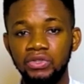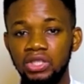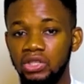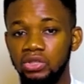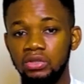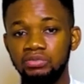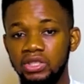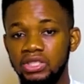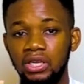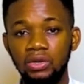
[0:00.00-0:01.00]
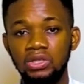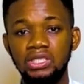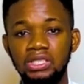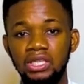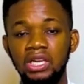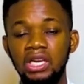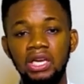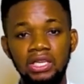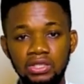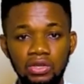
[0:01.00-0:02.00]
So, you know, short breaks, I always say,
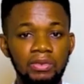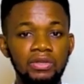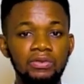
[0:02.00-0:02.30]
it's not